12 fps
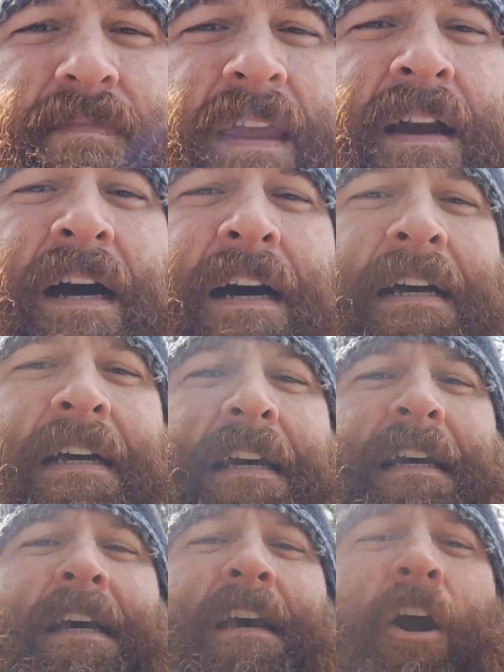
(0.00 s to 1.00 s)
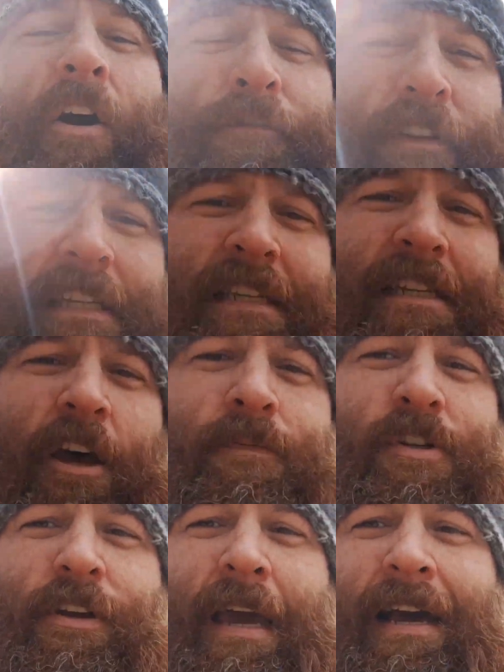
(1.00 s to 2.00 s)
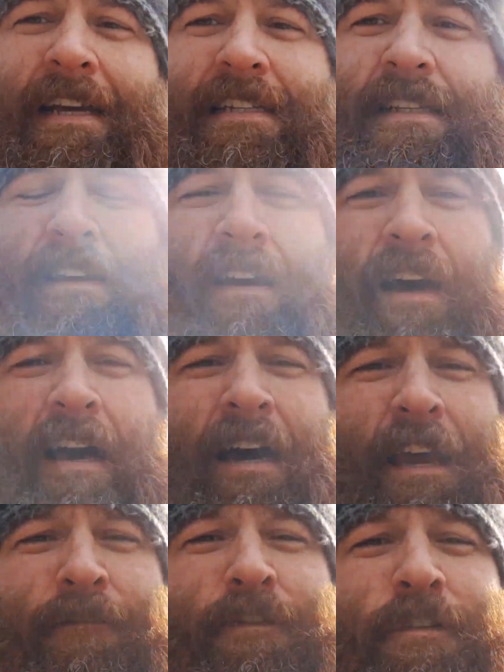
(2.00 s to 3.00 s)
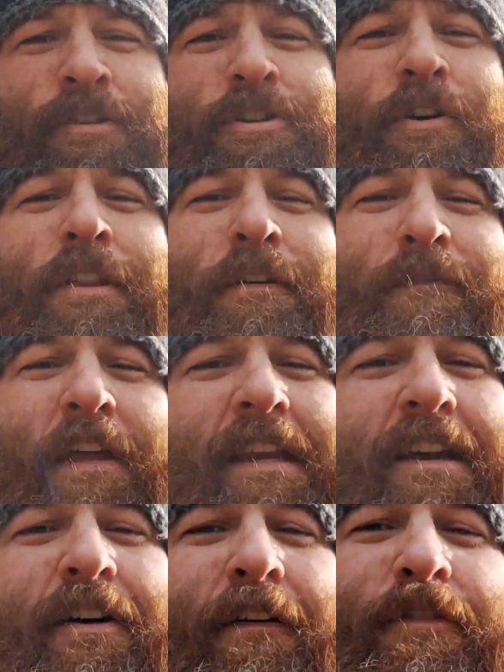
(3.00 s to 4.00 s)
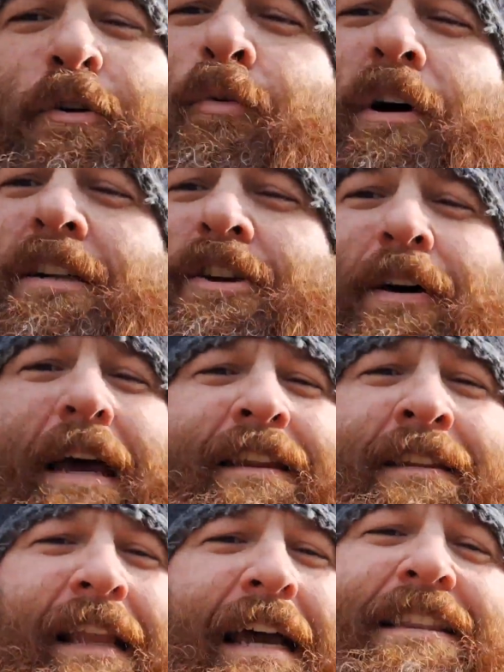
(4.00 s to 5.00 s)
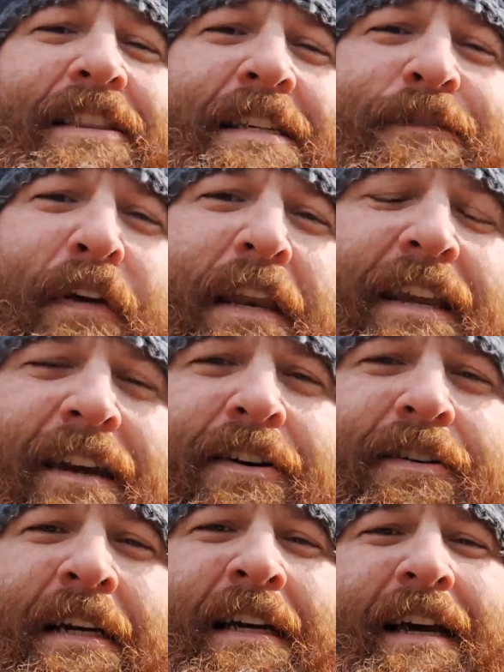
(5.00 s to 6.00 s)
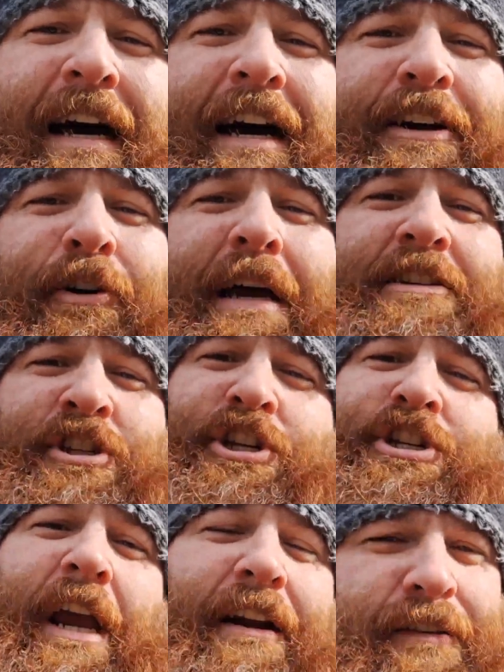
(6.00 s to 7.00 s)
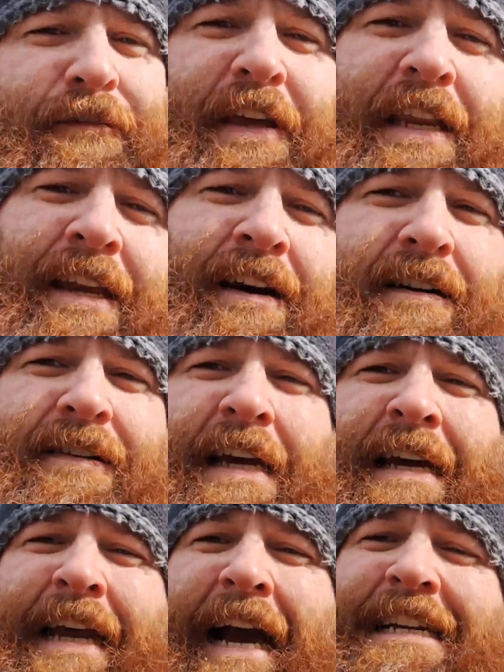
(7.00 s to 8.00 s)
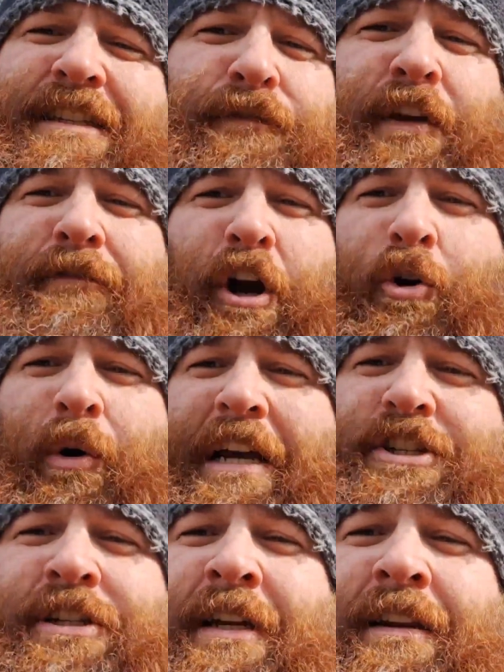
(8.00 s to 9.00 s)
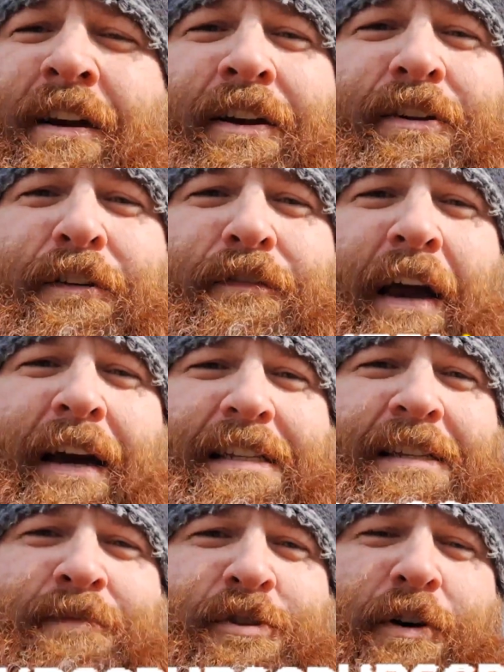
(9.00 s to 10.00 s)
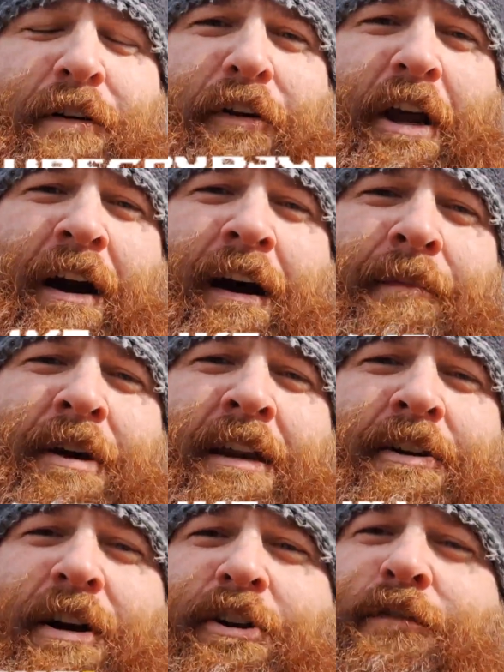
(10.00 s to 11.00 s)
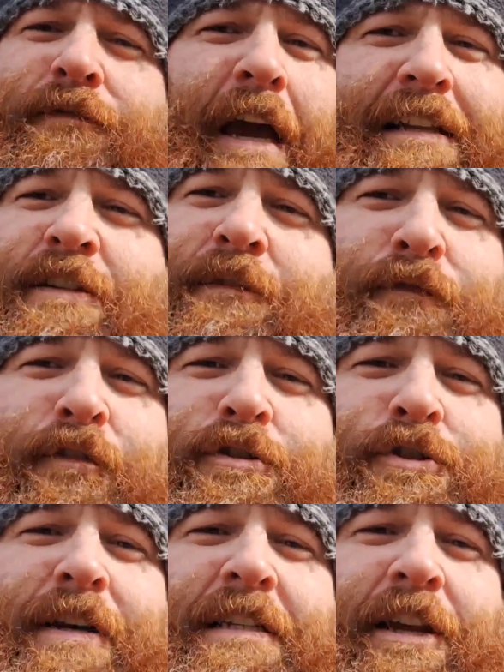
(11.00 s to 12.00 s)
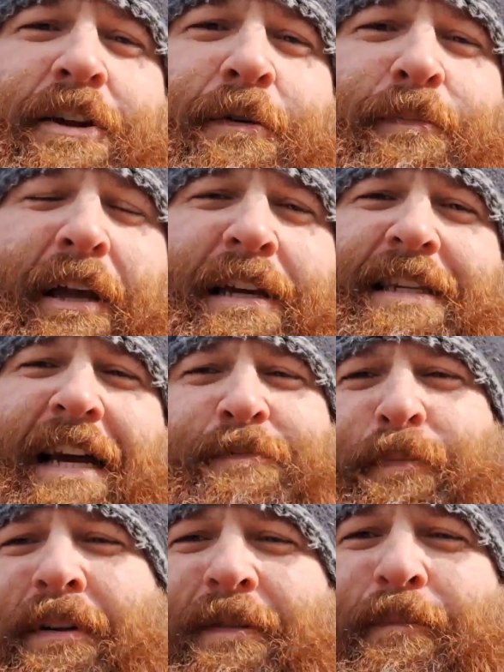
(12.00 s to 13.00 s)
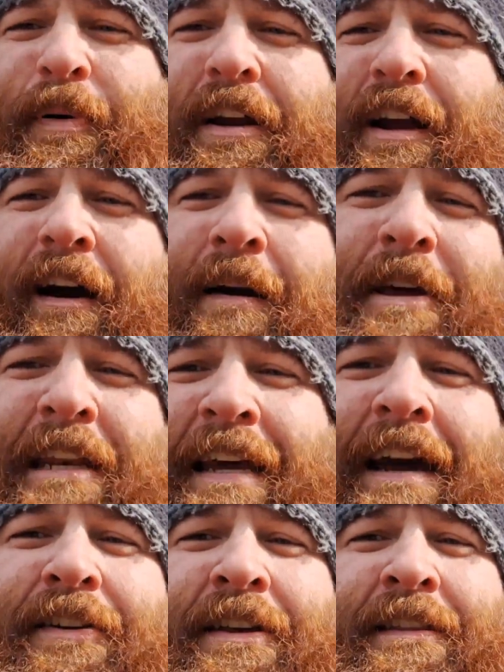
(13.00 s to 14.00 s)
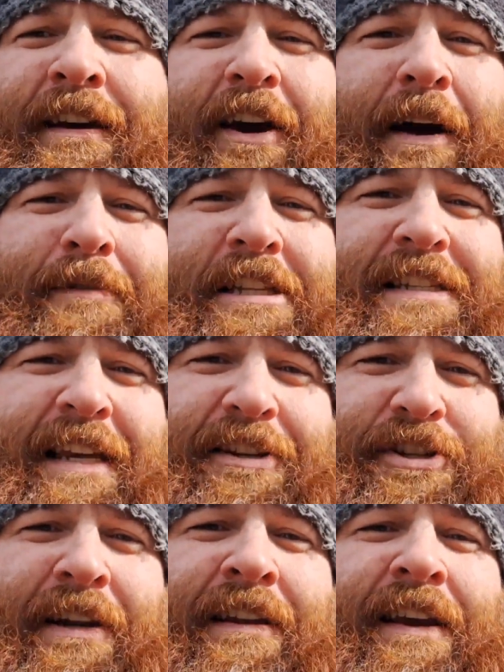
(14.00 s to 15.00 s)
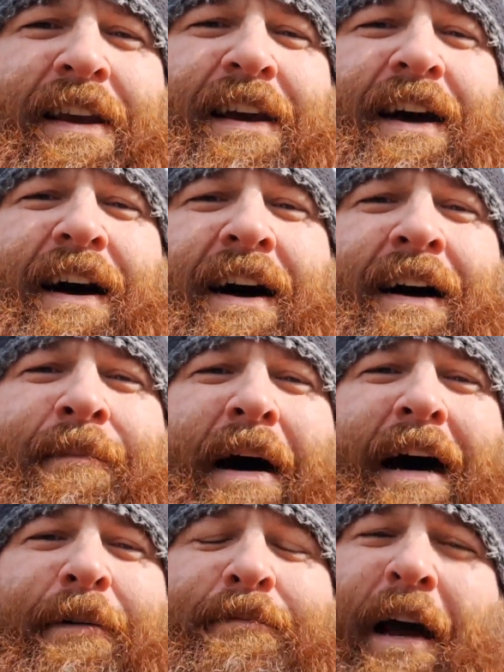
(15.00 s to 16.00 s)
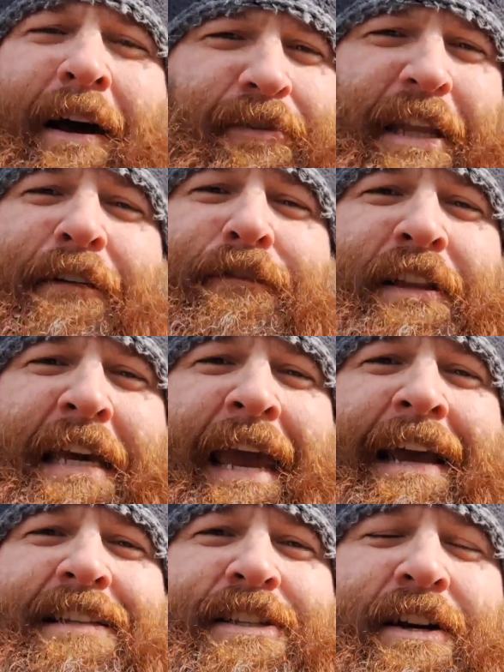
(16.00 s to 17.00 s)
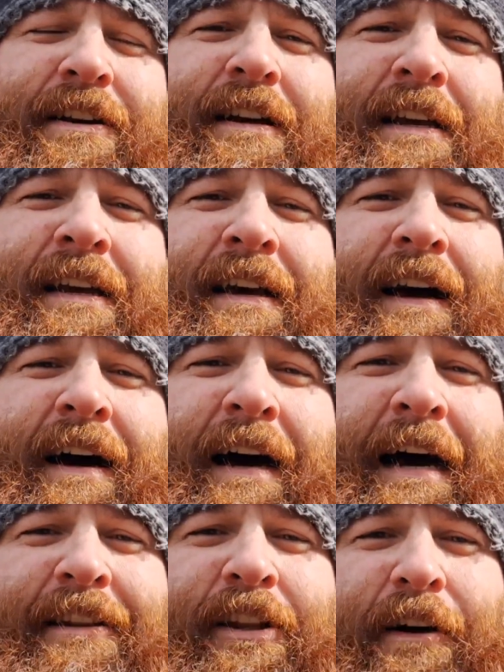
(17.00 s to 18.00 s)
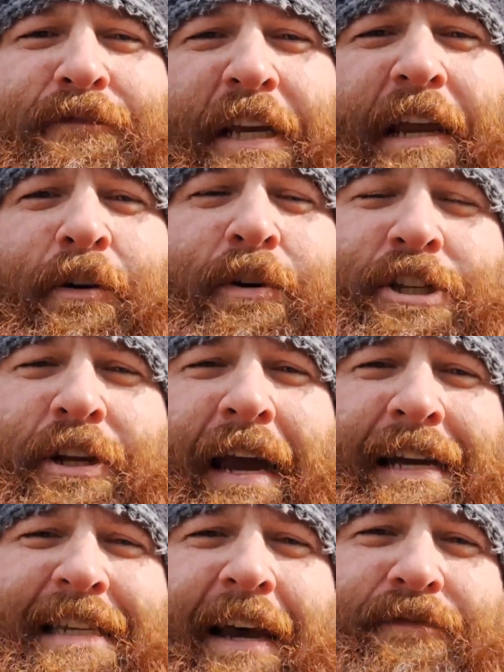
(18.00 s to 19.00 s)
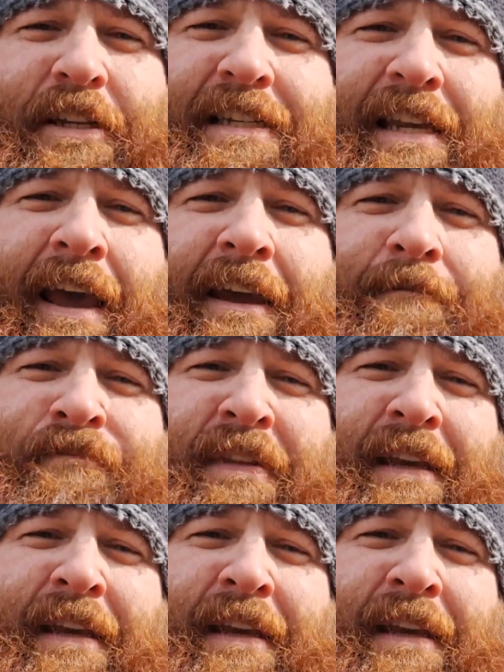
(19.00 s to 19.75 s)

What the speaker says: hopefully this helps you guys. If you enjoy the video, if you would, go ahead and like this video. Go ahead and share the video. Guys, if you have a question, or you've got some sort of a comment, or you've got some fruit trees at your place, guys, put a comment down in the comment section. I'll definitely answer. I'd love to hear what you guys have to say.